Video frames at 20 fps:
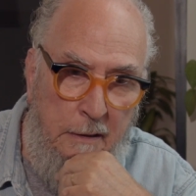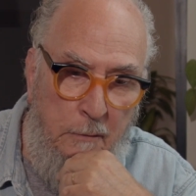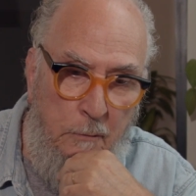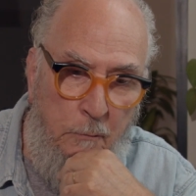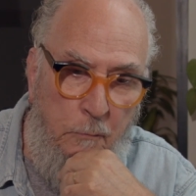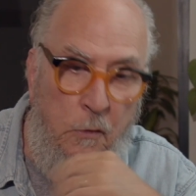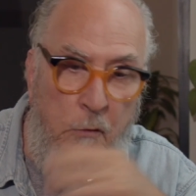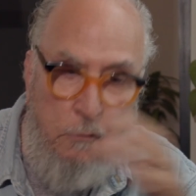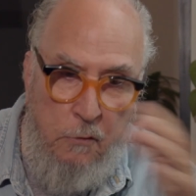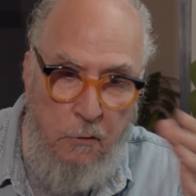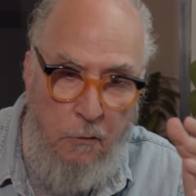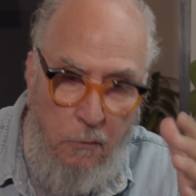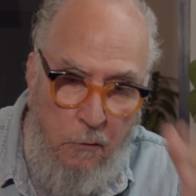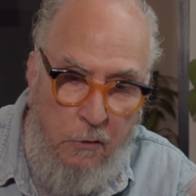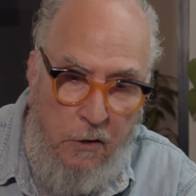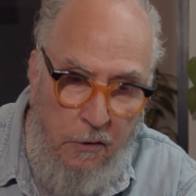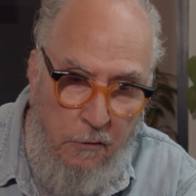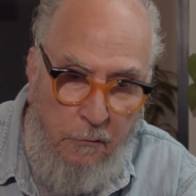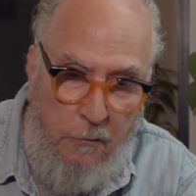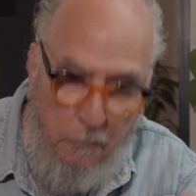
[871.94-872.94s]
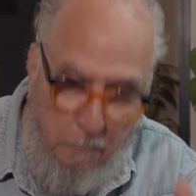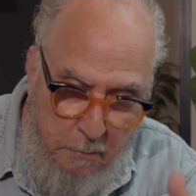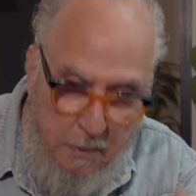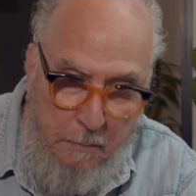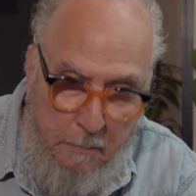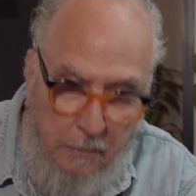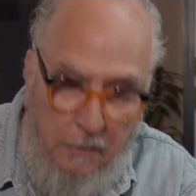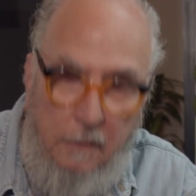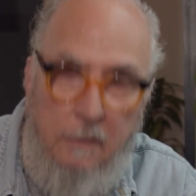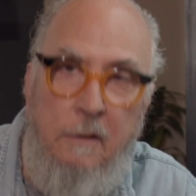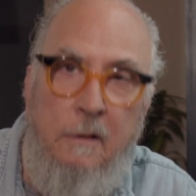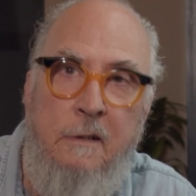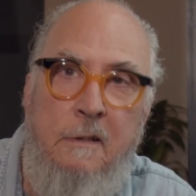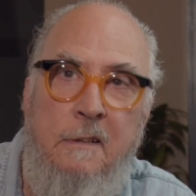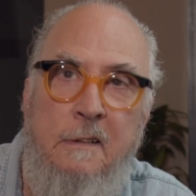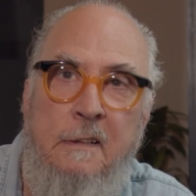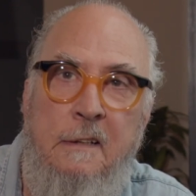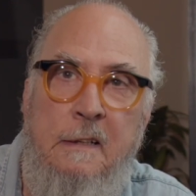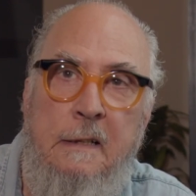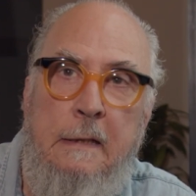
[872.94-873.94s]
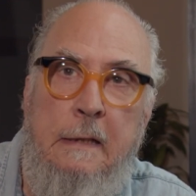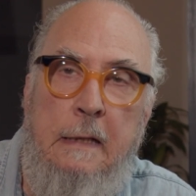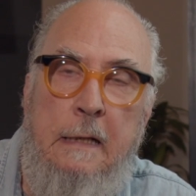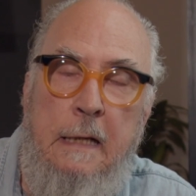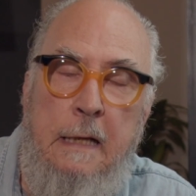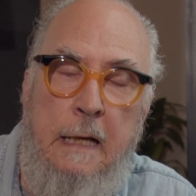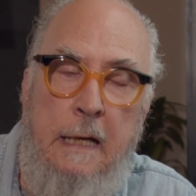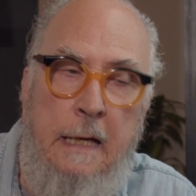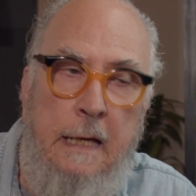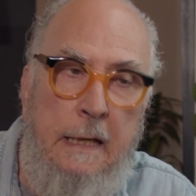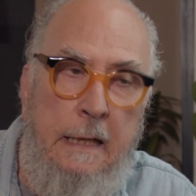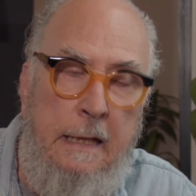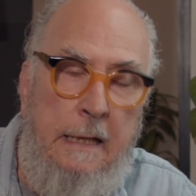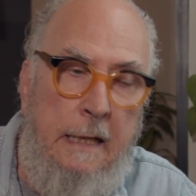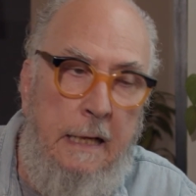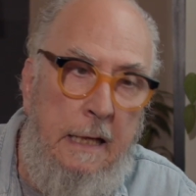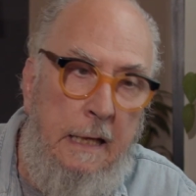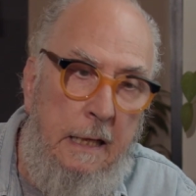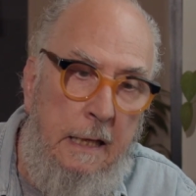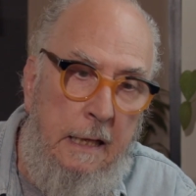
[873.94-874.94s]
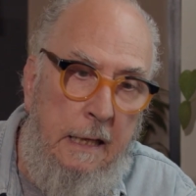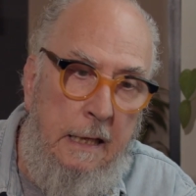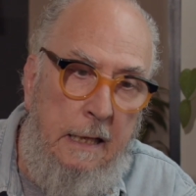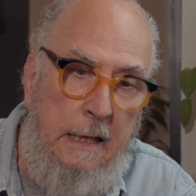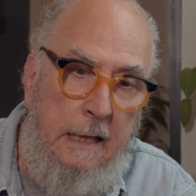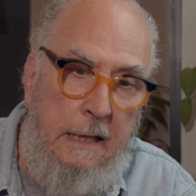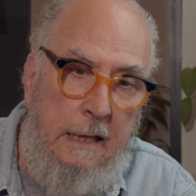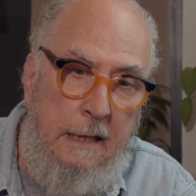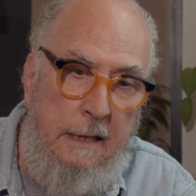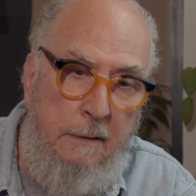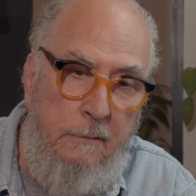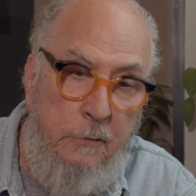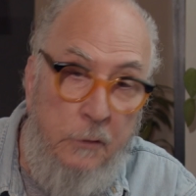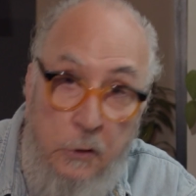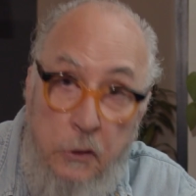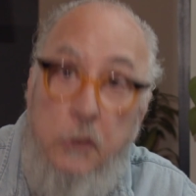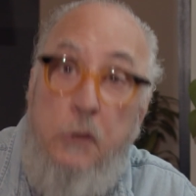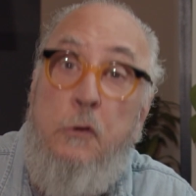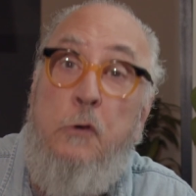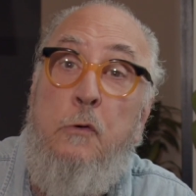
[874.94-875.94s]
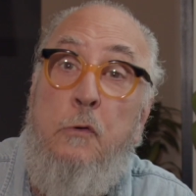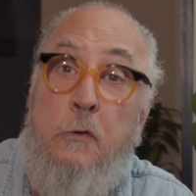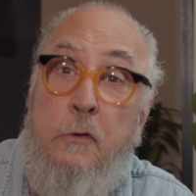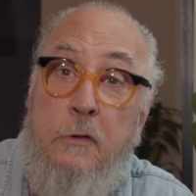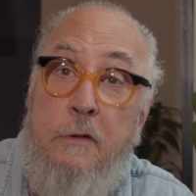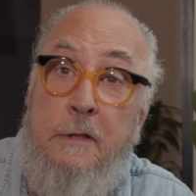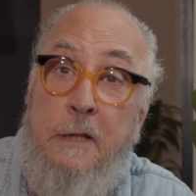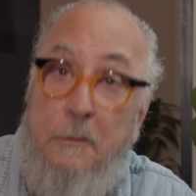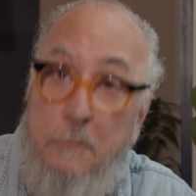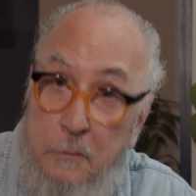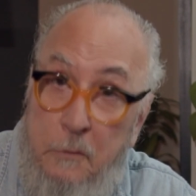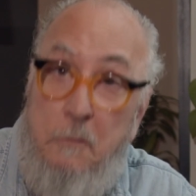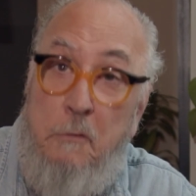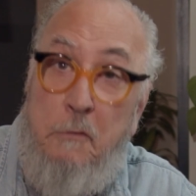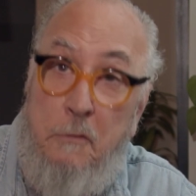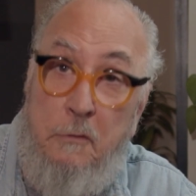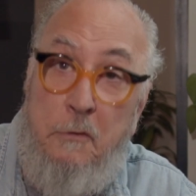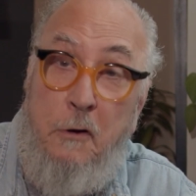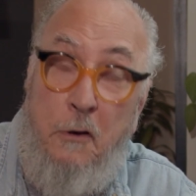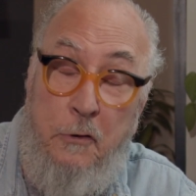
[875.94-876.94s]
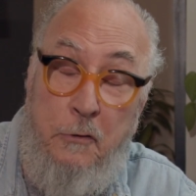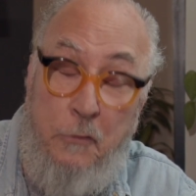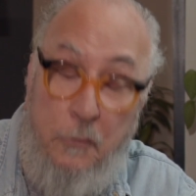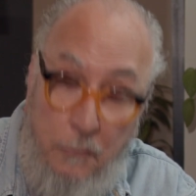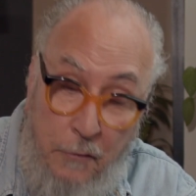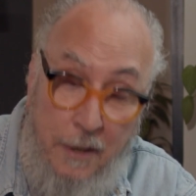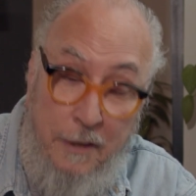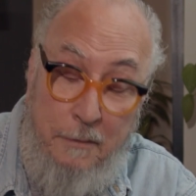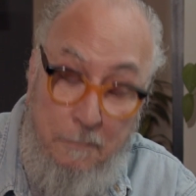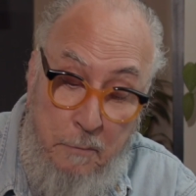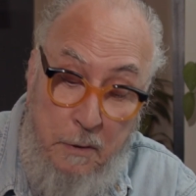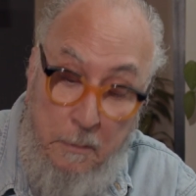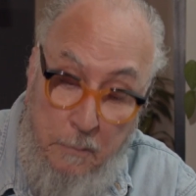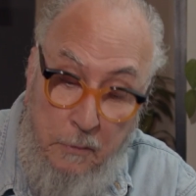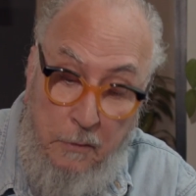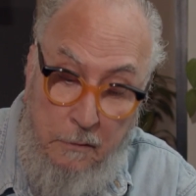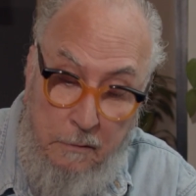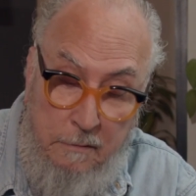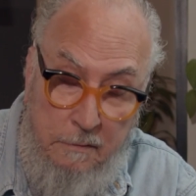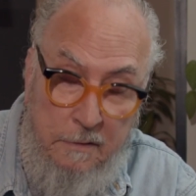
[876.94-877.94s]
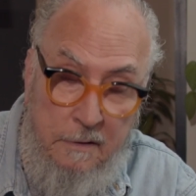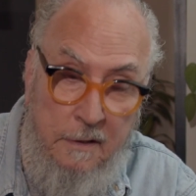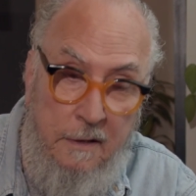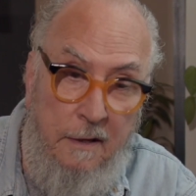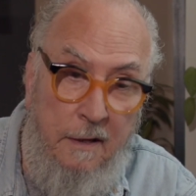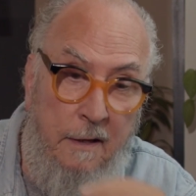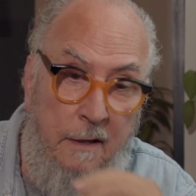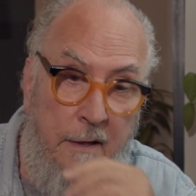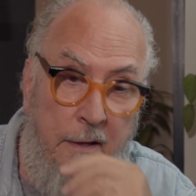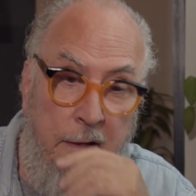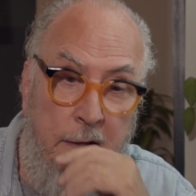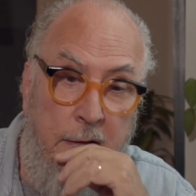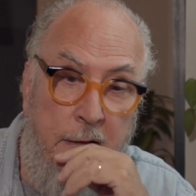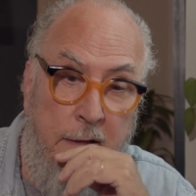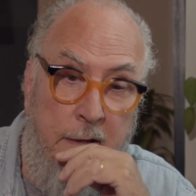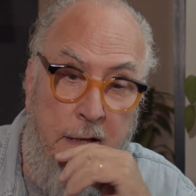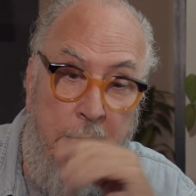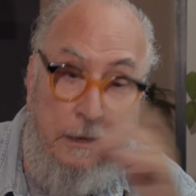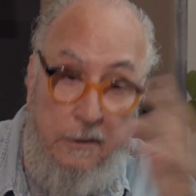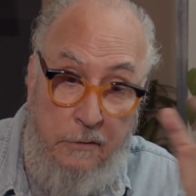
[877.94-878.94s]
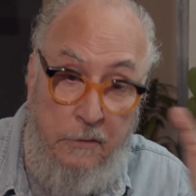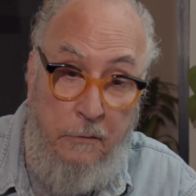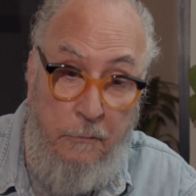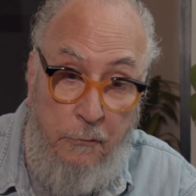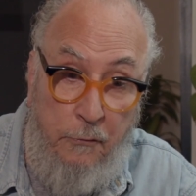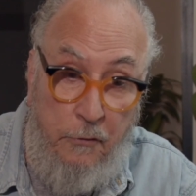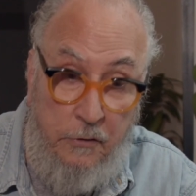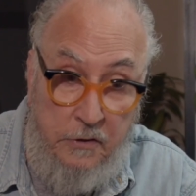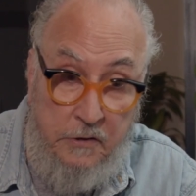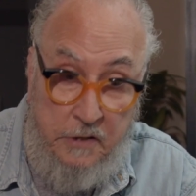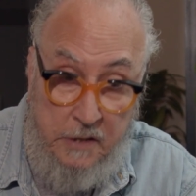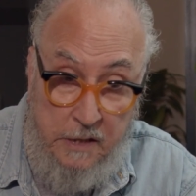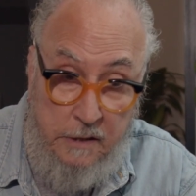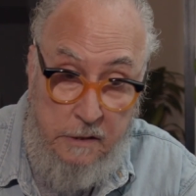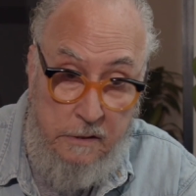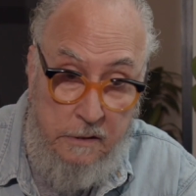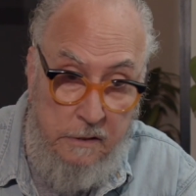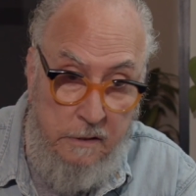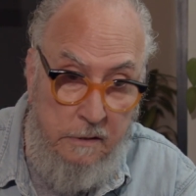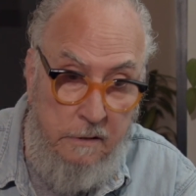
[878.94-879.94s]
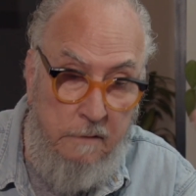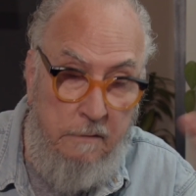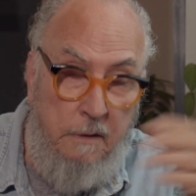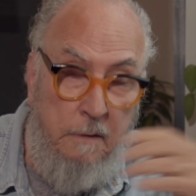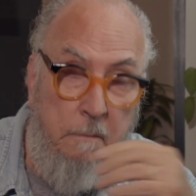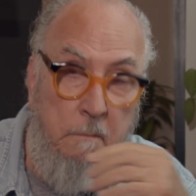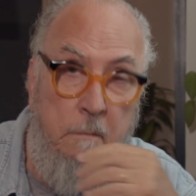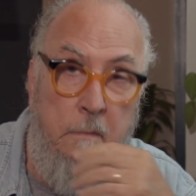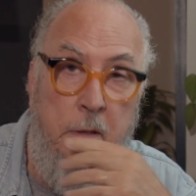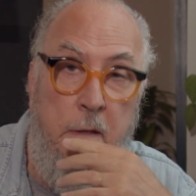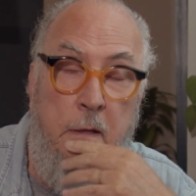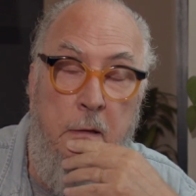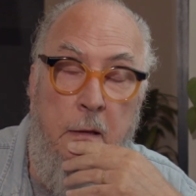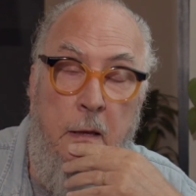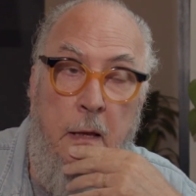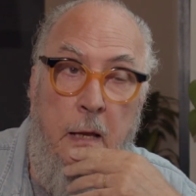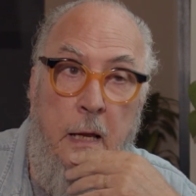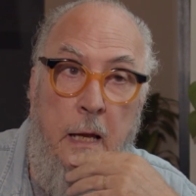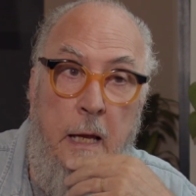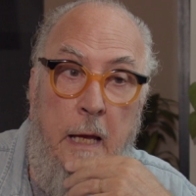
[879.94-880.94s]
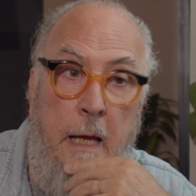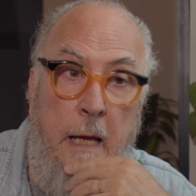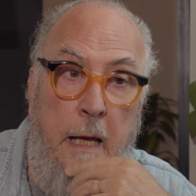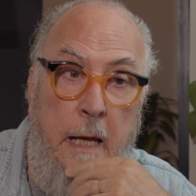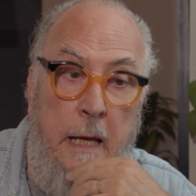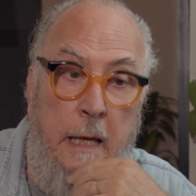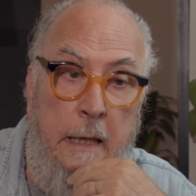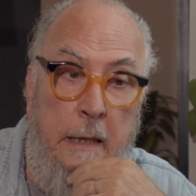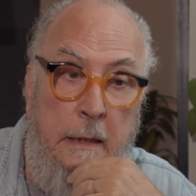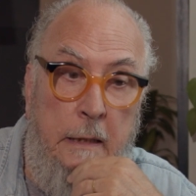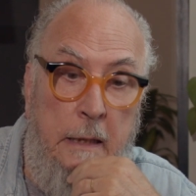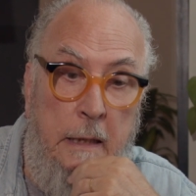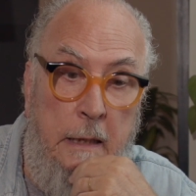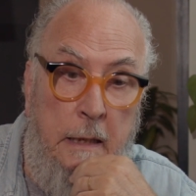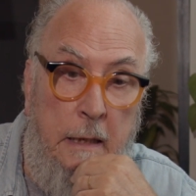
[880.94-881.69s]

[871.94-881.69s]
we were looking for people, and we knew that we were going to find people. 146 of them, and